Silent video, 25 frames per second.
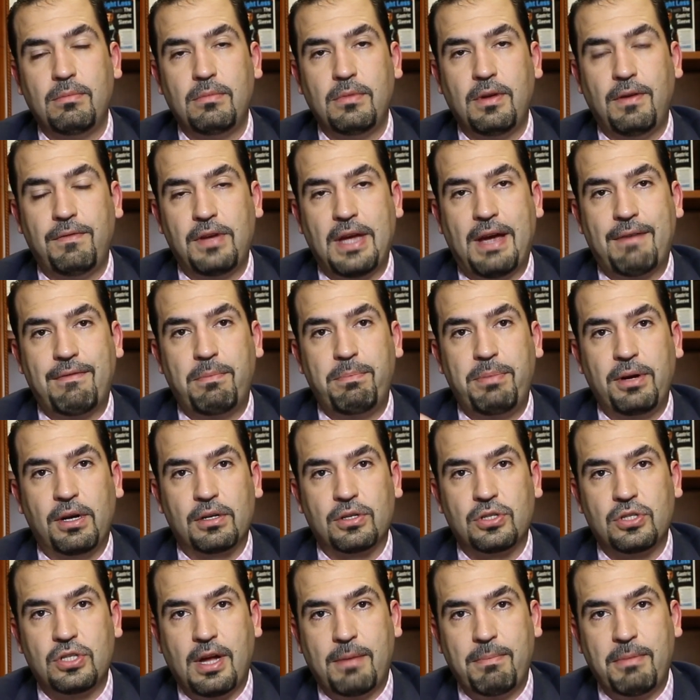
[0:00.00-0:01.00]
if you have a
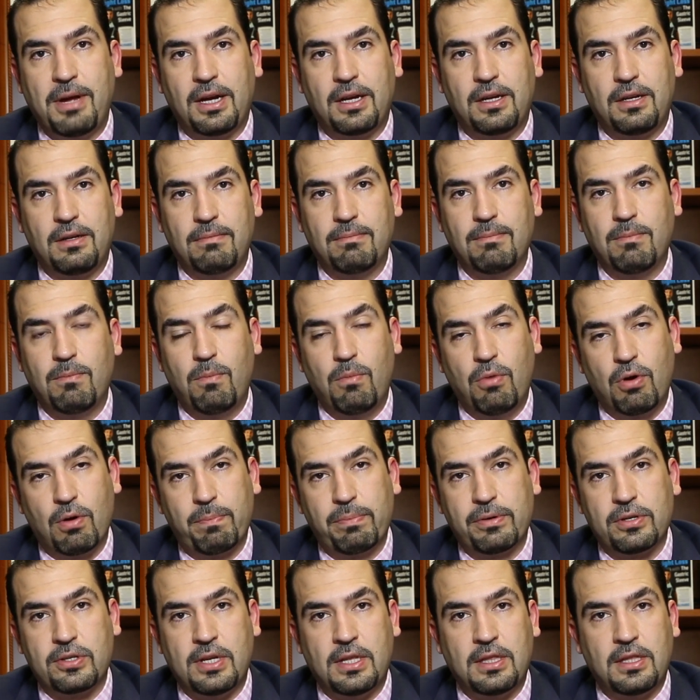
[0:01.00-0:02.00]
bigger stomach, more
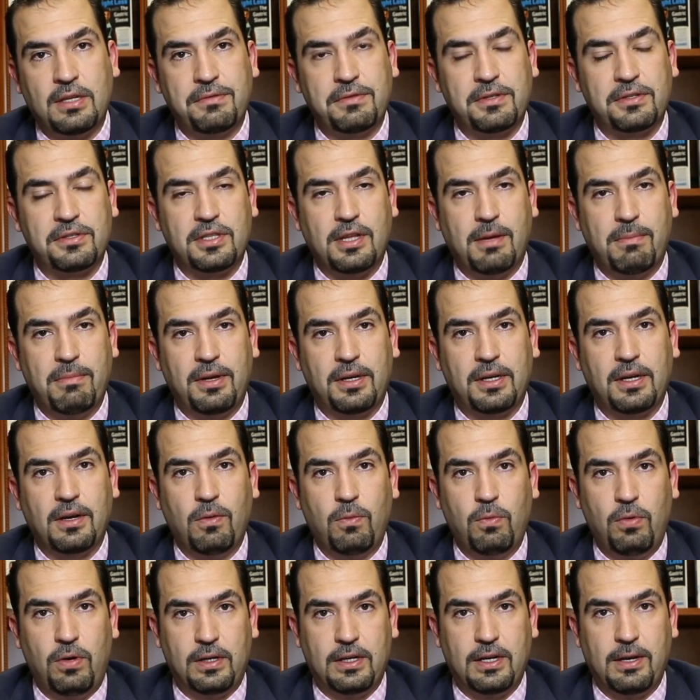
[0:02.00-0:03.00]
percentage of stomach
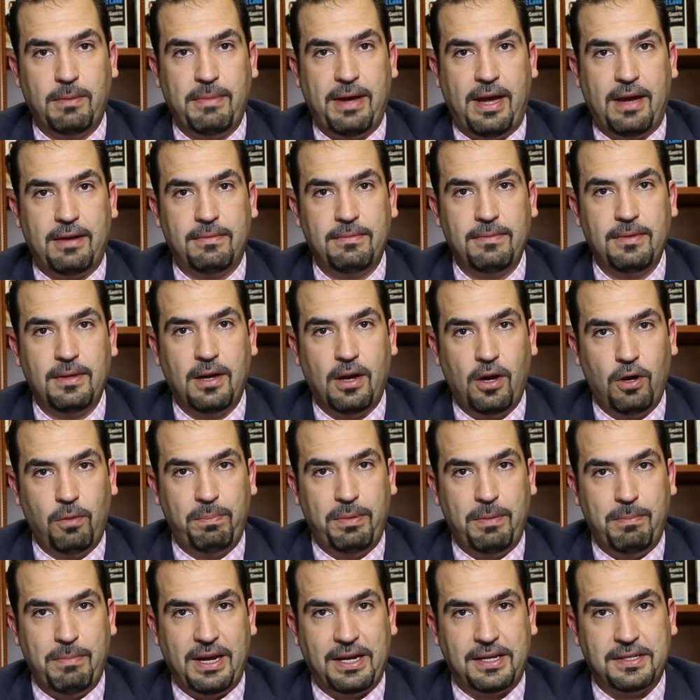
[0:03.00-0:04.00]
will come out. I
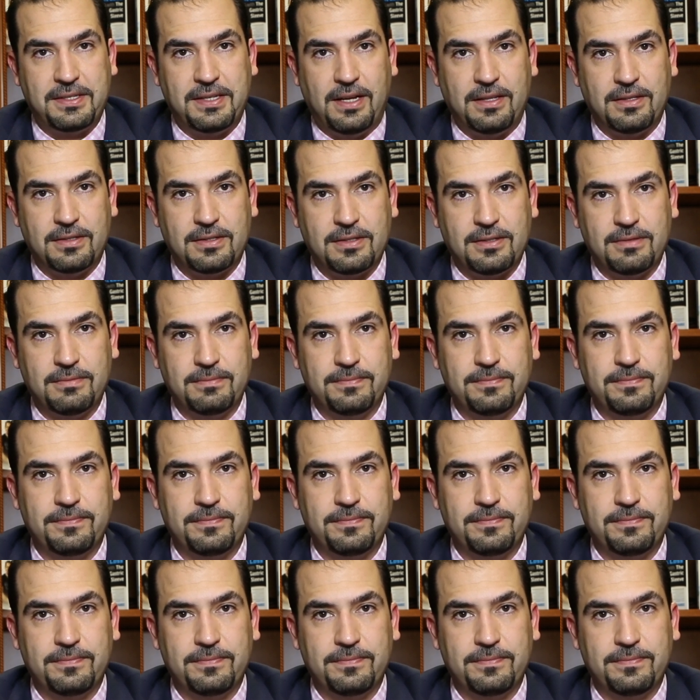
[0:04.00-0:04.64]
hope it makes sense.